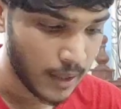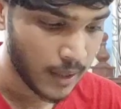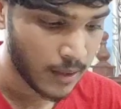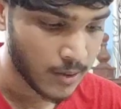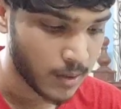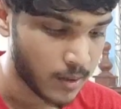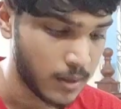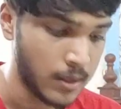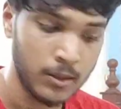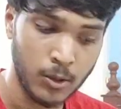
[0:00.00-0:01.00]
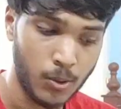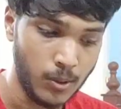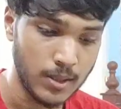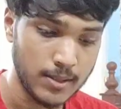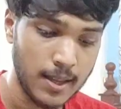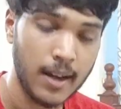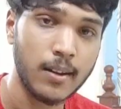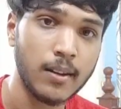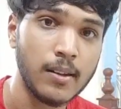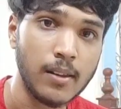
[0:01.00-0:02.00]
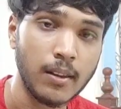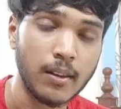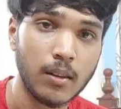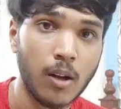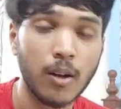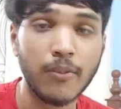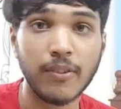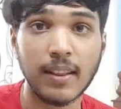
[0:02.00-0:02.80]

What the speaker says: thing you should know is that a lot of